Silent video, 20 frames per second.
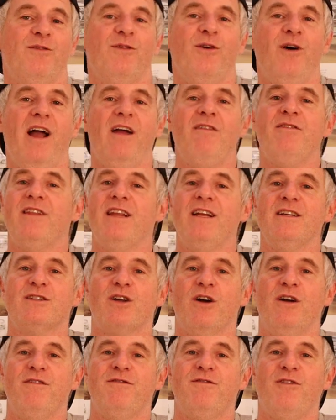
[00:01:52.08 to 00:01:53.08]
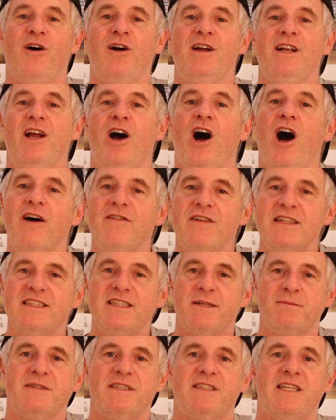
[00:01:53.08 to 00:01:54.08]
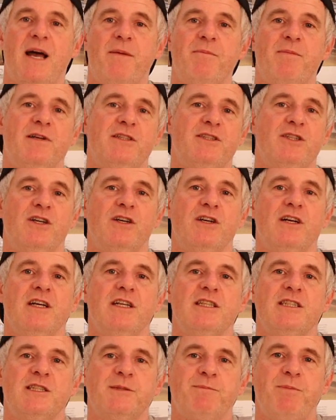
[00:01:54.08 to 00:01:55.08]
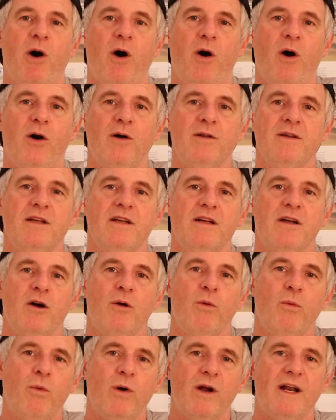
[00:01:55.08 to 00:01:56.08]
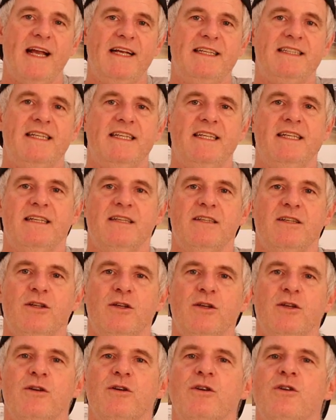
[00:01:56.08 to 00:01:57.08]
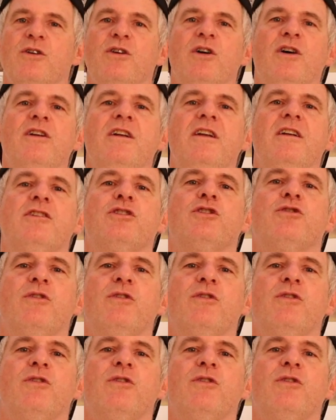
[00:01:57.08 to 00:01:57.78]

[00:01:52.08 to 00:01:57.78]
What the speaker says: thought everything's going fine. Oven's up to temperature, spot on, 180. Couldn't